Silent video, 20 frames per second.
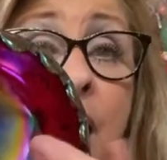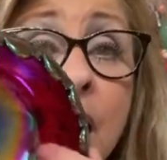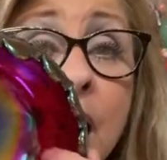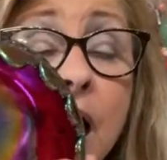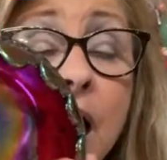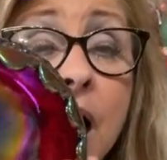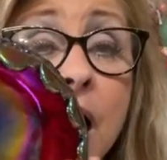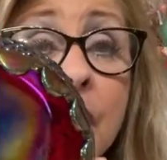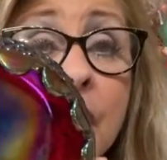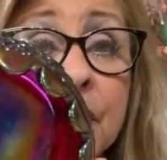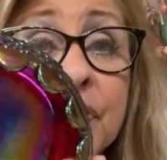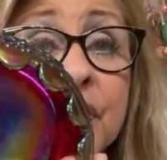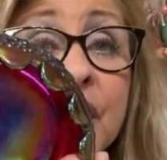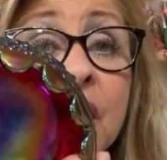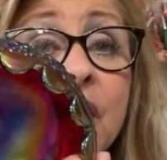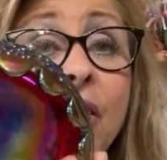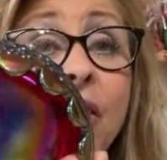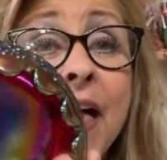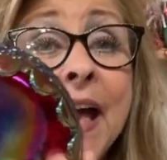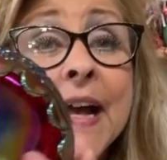uh, the
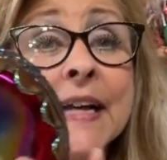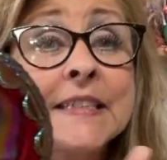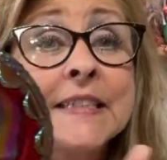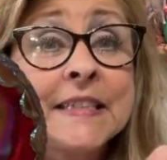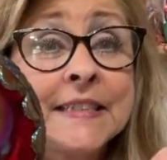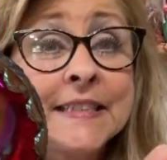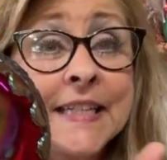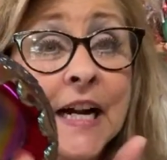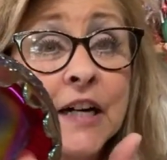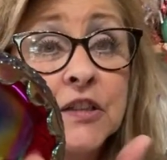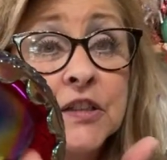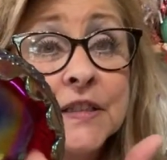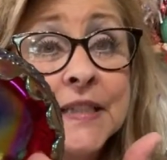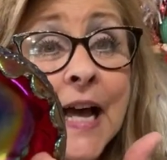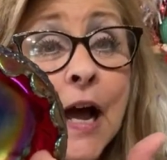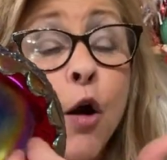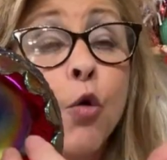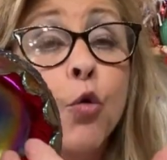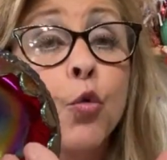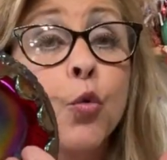glass starts
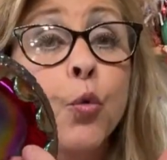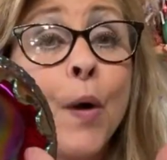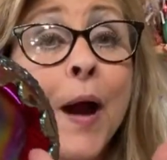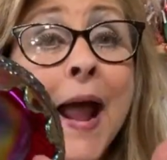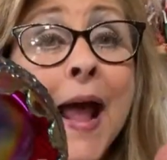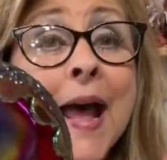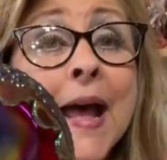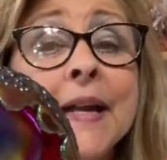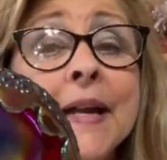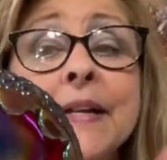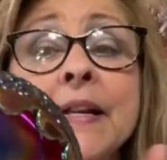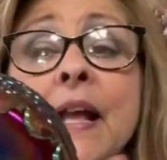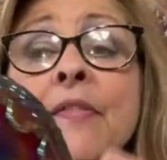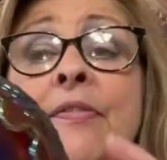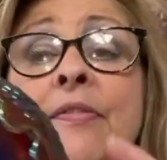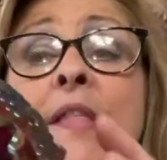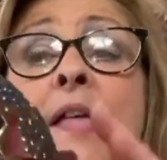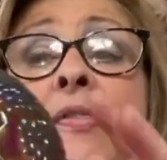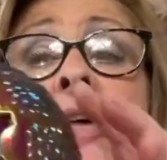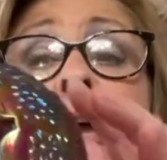out red,
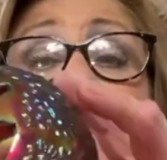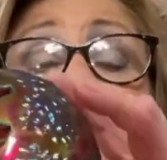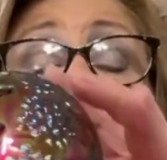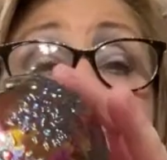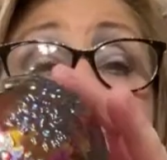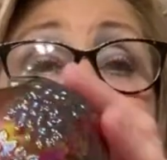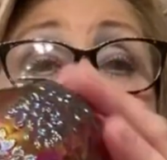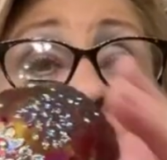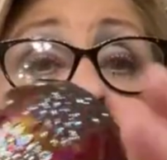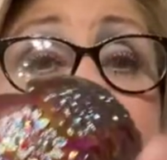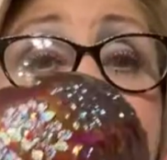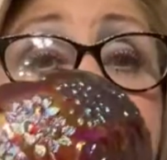and then they, they